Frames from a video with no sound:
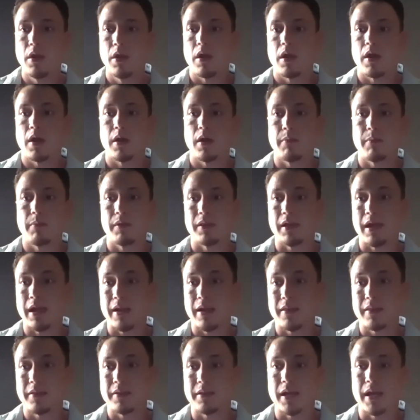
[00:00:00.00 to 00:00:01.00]
A lot
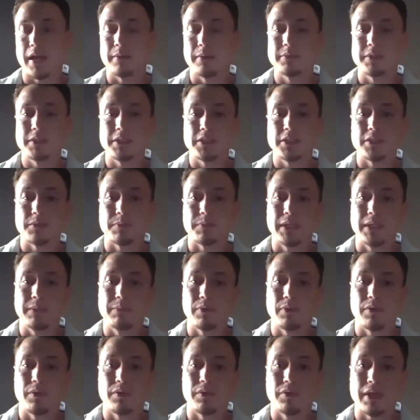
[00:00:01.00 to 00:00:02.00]
of the times, these are
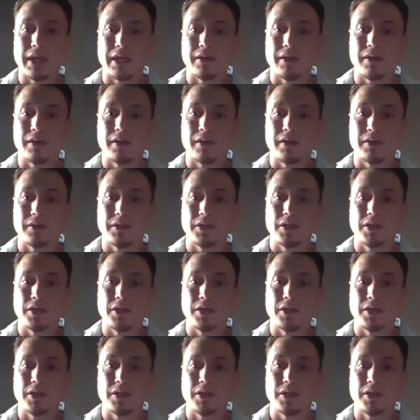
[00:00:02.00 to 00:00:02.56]
people that are,